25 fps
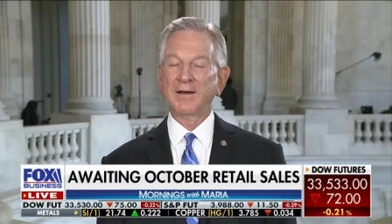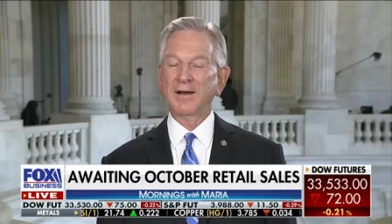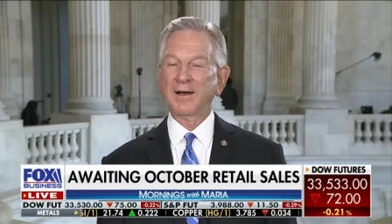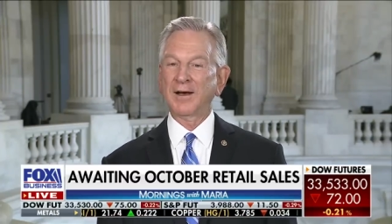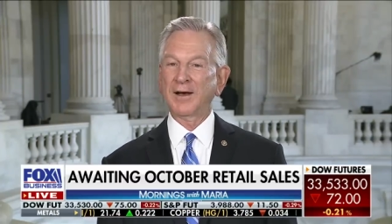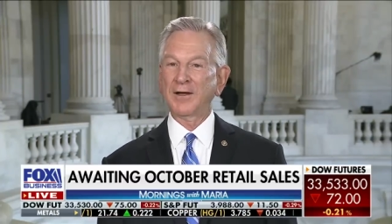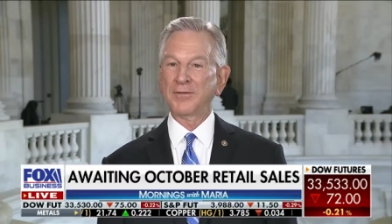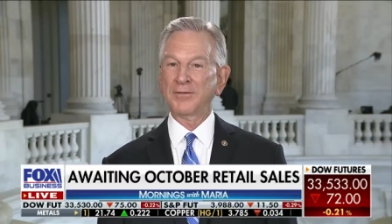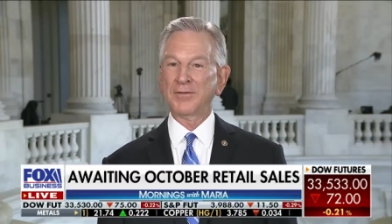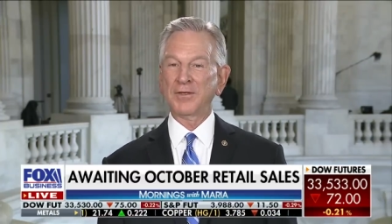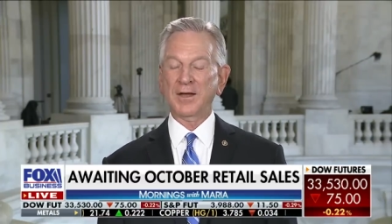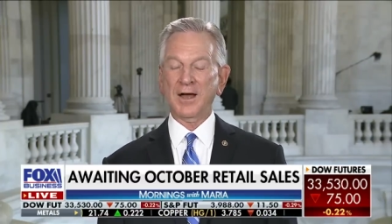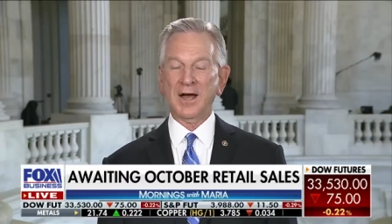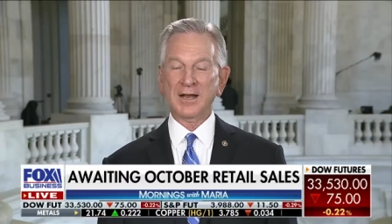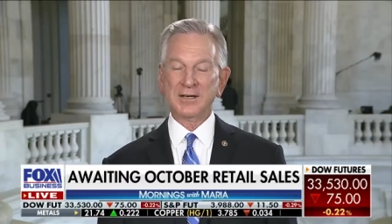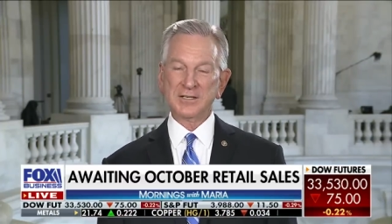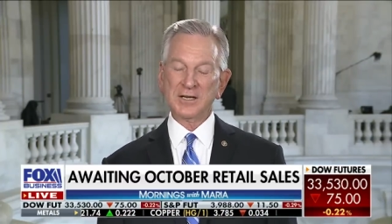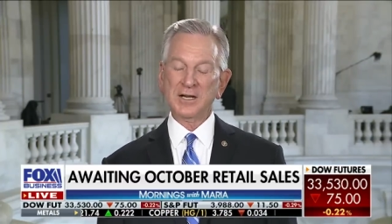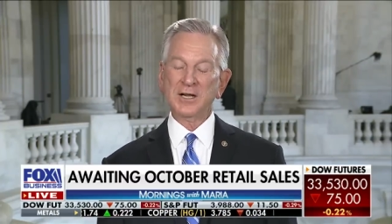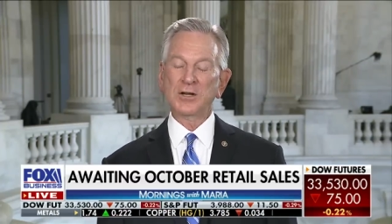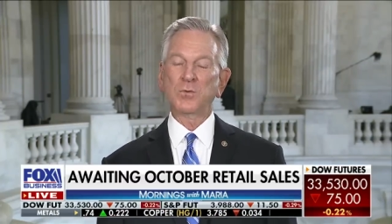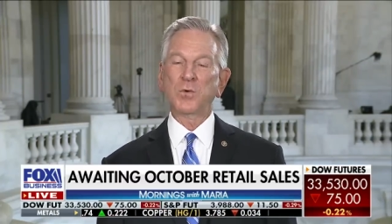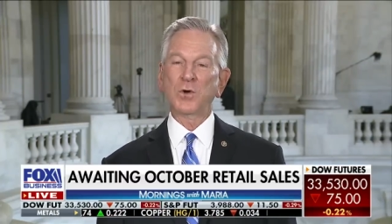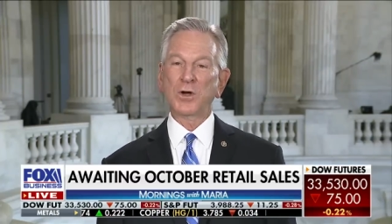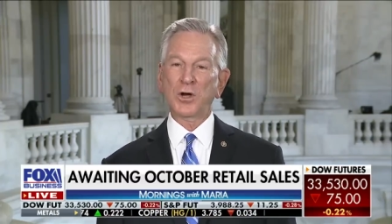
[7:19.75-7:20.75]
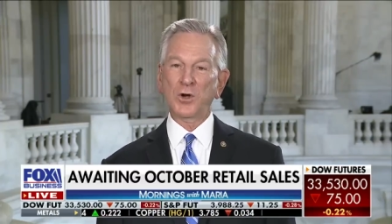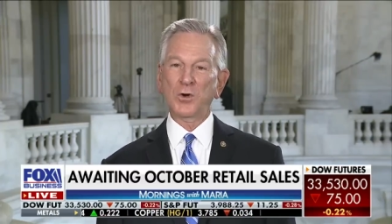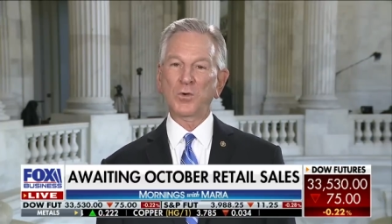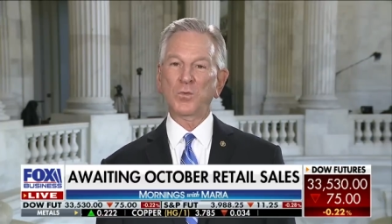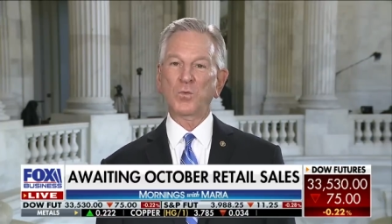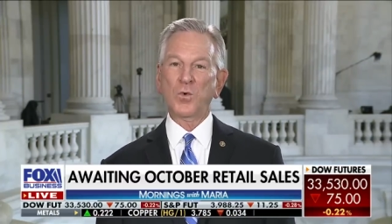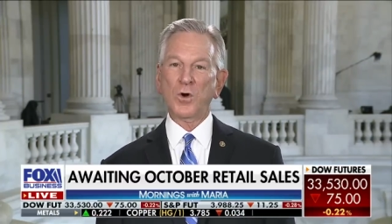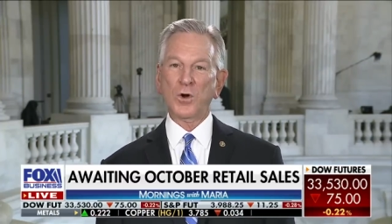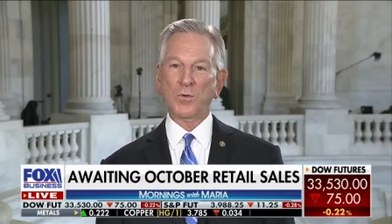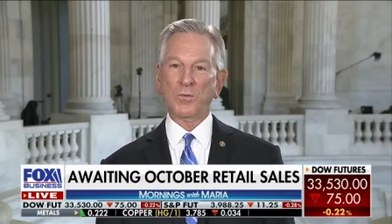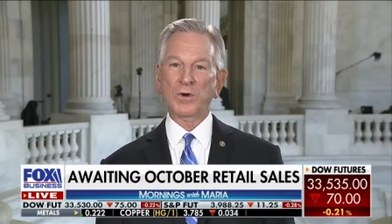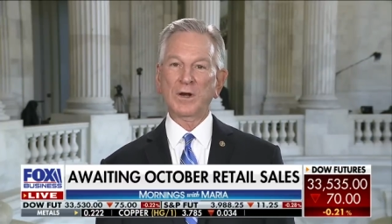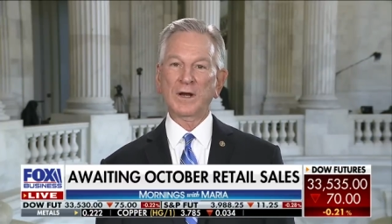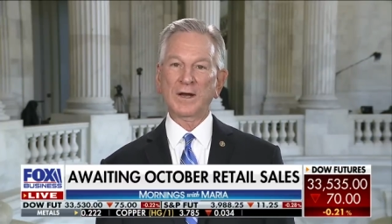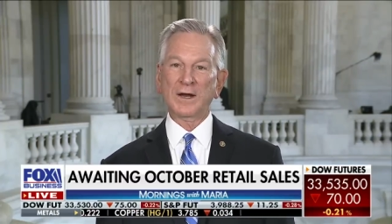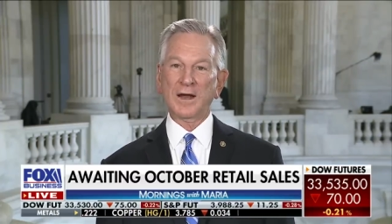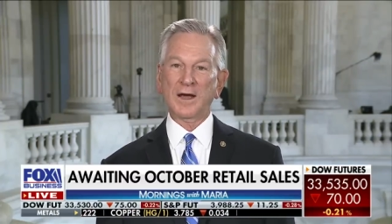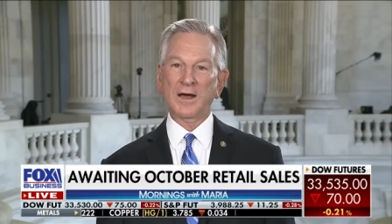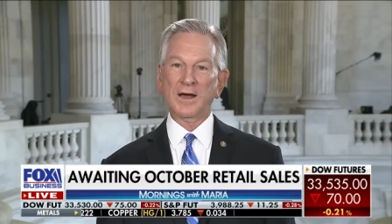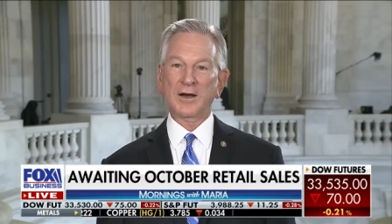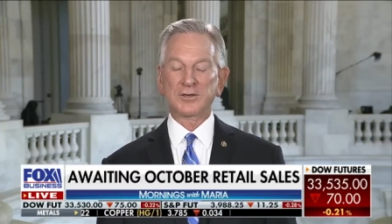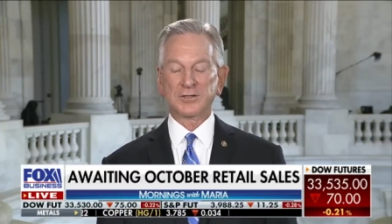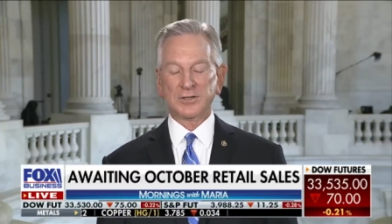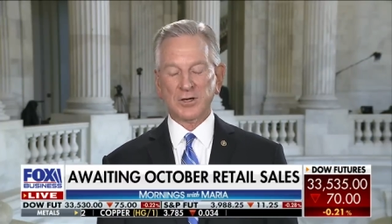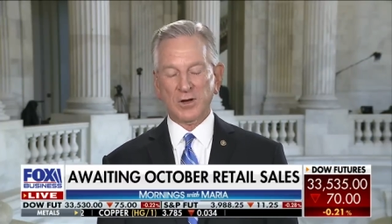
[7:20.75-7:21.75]
Uh, the, I tell you who, what really
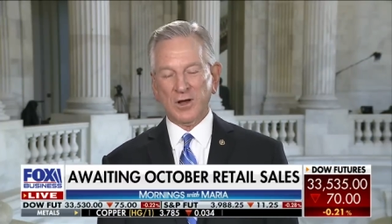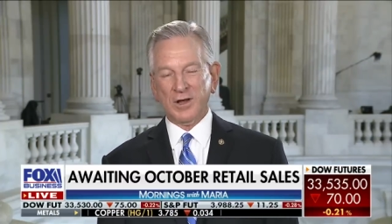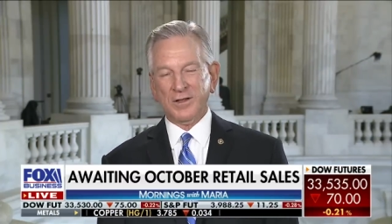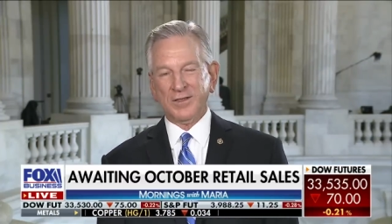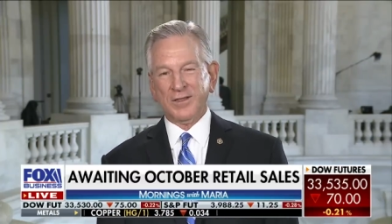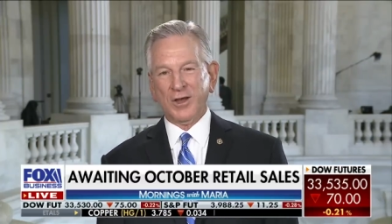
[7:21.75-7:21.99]
got us.